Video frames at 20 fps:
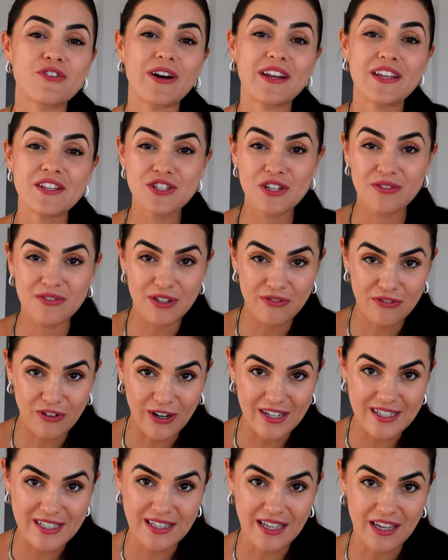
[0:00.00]
For each of the
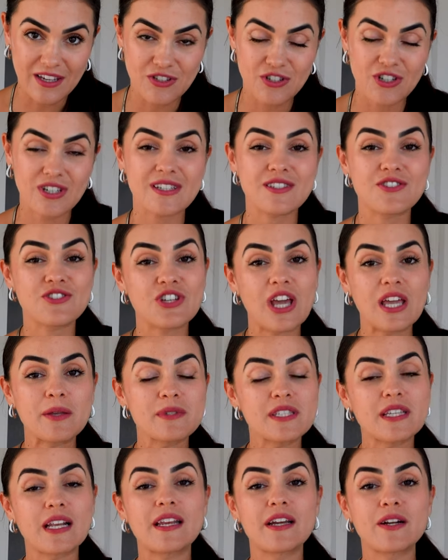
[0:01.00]
four stages,
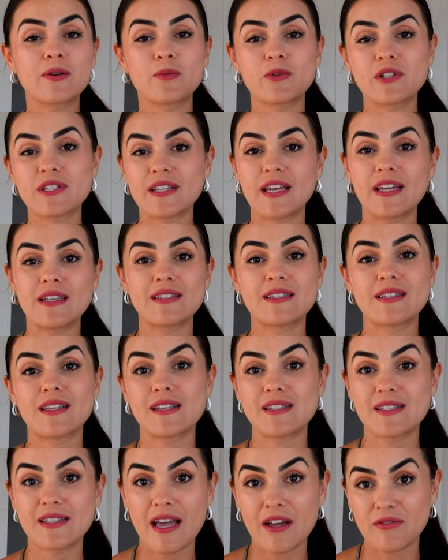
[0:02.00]
James Clear presents
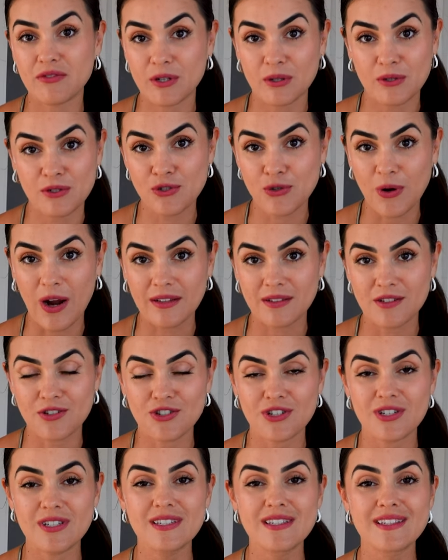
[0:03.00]
several
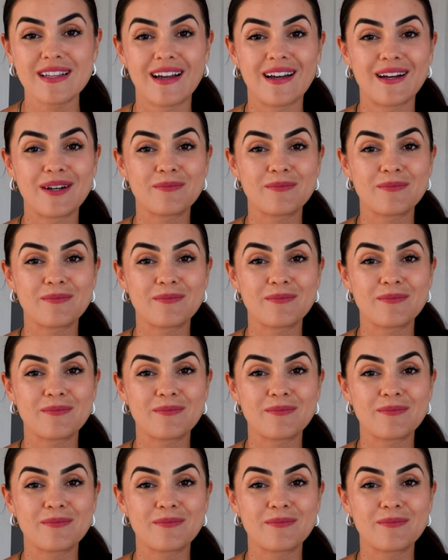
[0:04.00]
strategies,